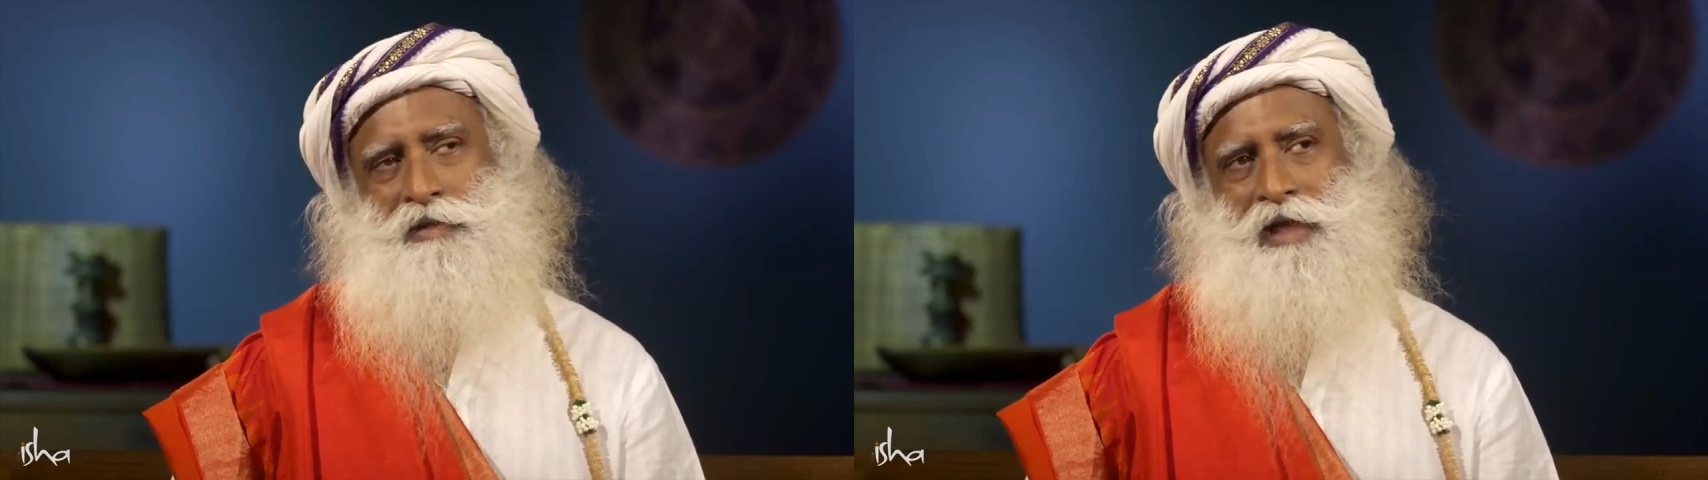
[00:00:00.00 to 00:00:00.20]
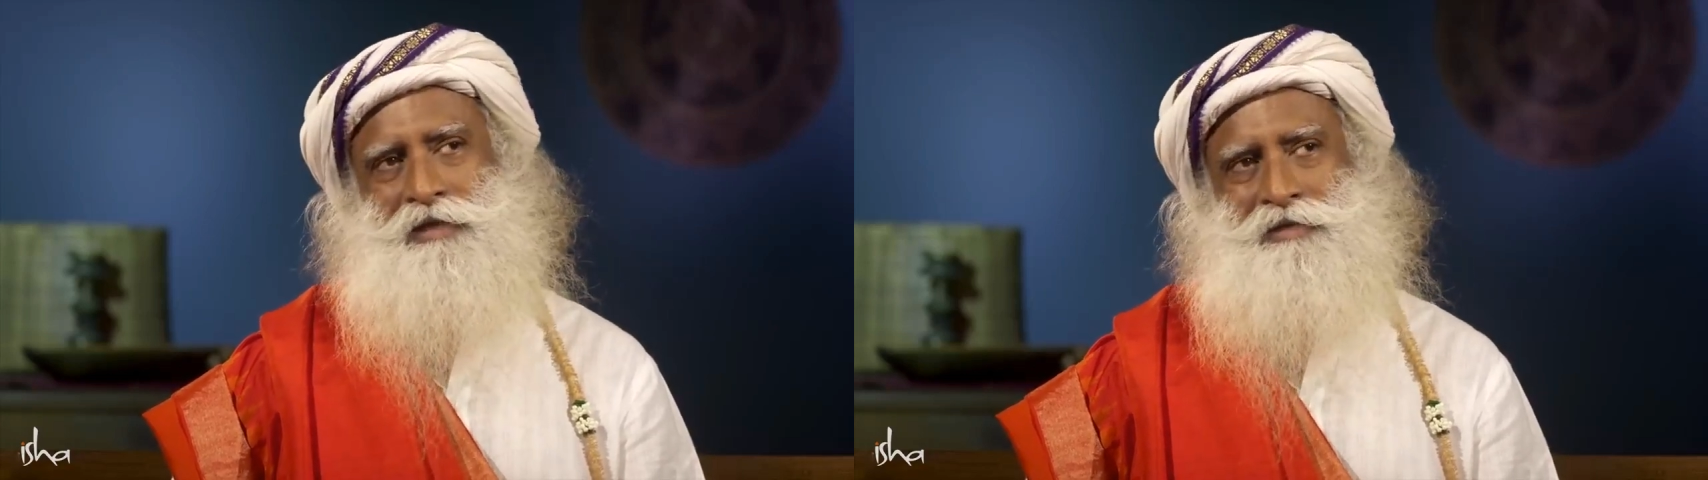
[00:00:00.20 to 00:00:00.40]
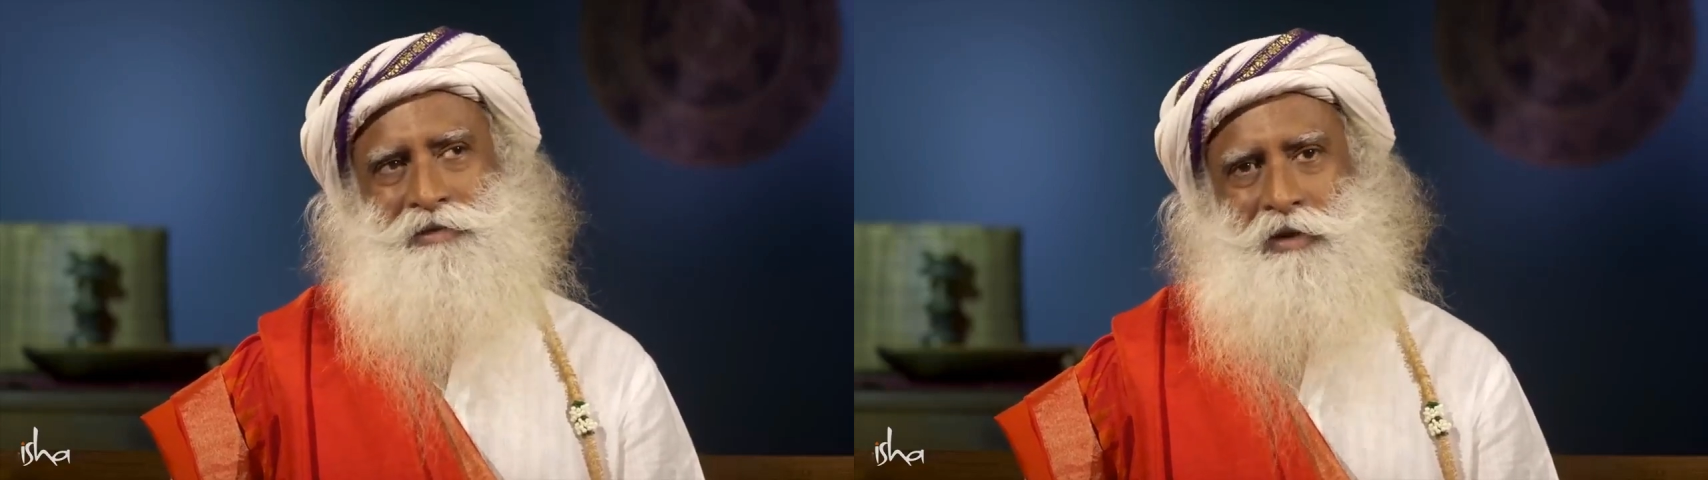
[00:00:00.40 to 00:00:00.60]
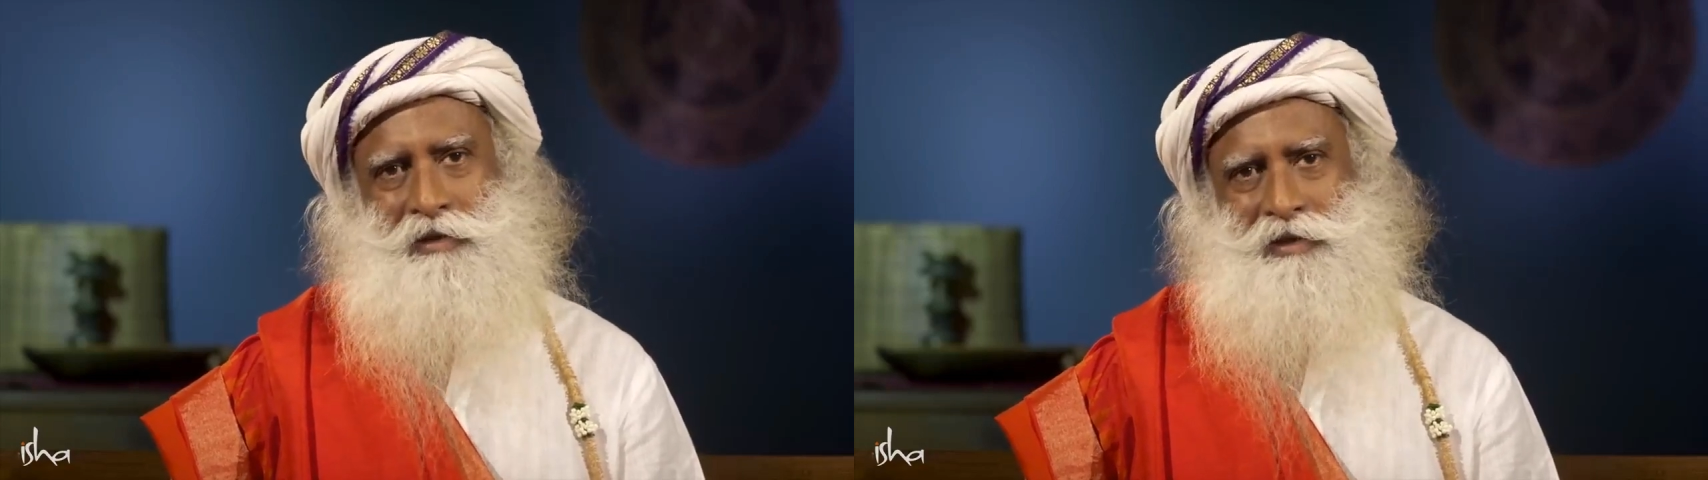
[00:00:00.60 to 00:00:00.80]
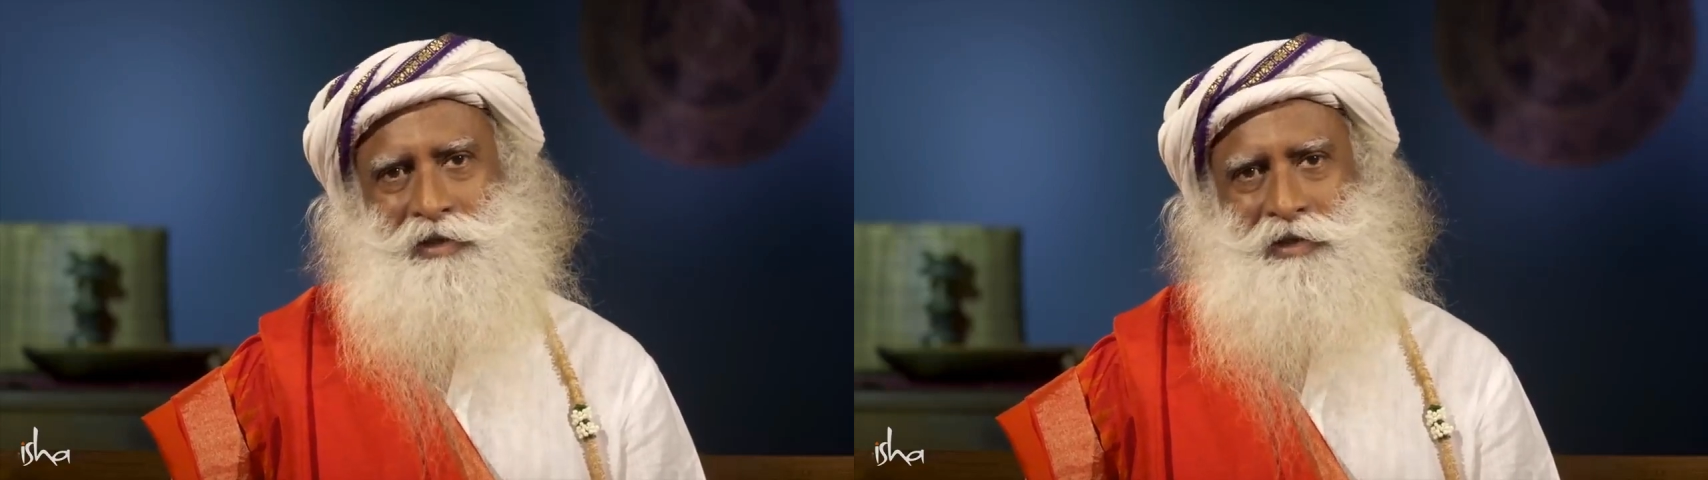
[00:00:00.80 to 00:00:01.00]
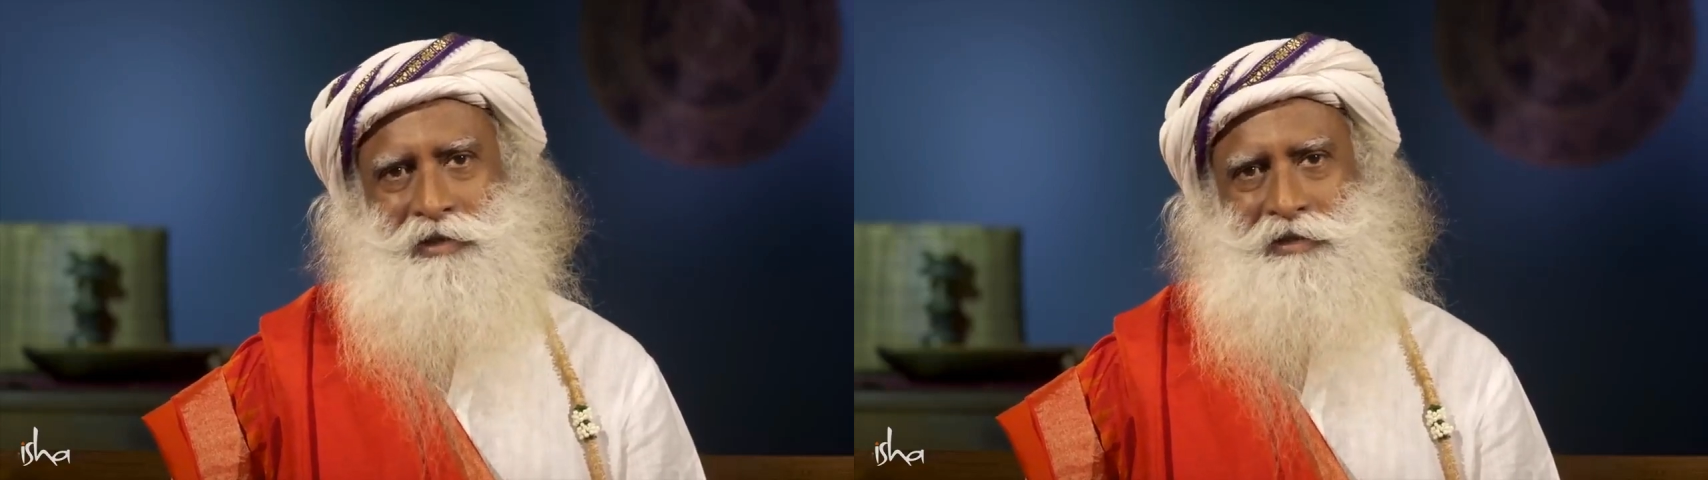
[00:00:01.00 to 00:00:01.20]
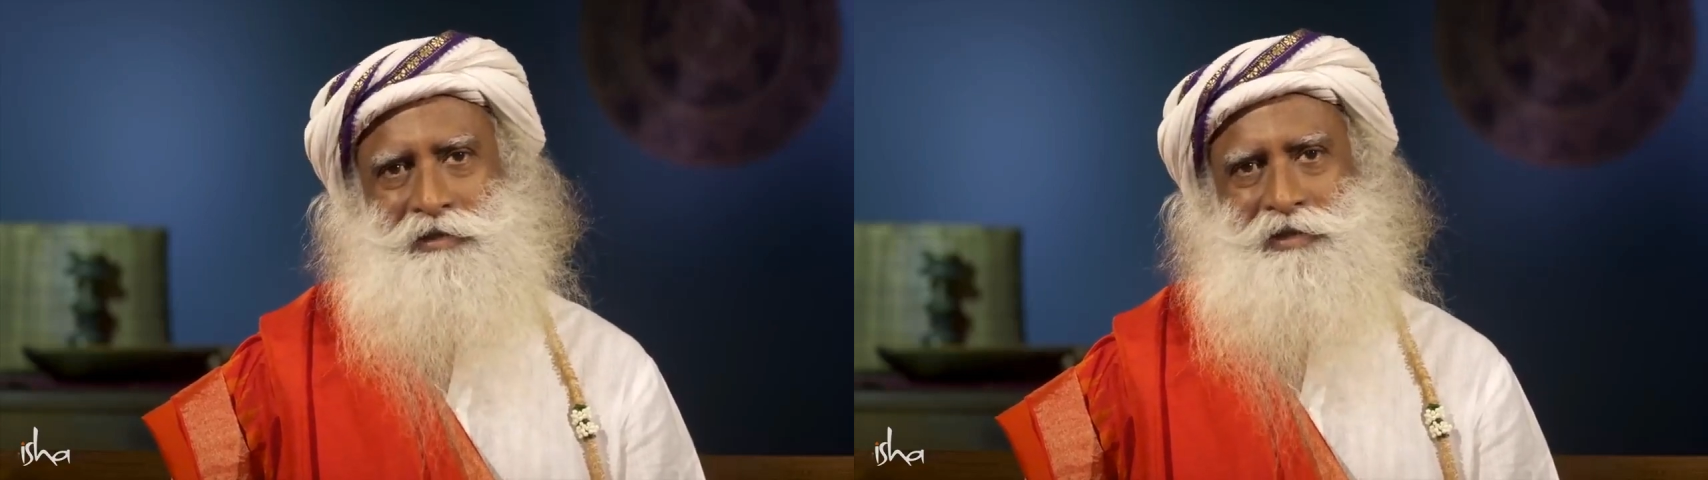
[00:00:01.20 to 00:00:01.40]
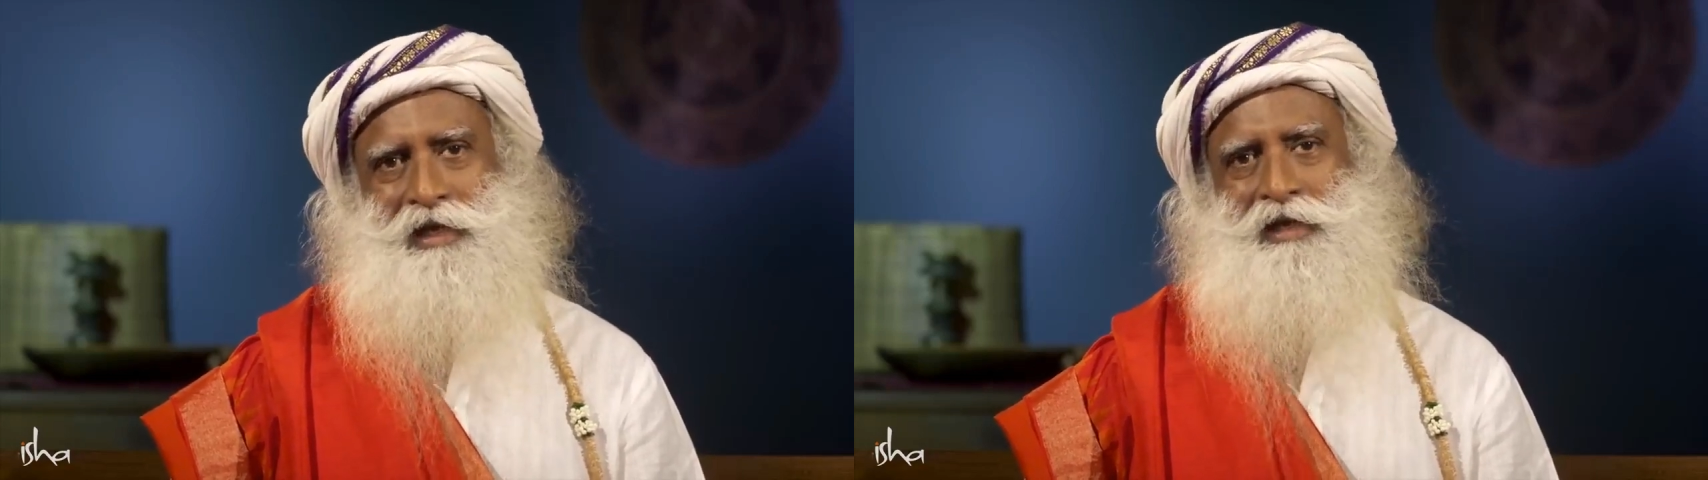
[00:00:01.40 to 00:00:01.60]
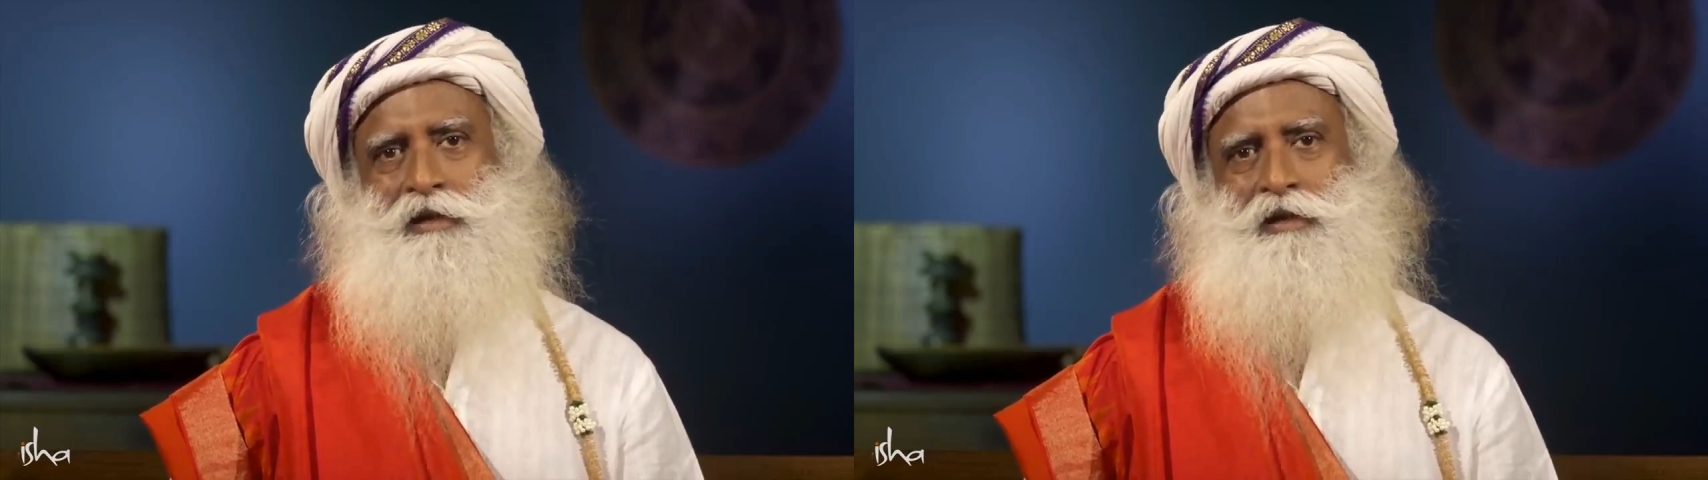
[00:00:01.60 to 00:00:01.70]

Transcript: that is not really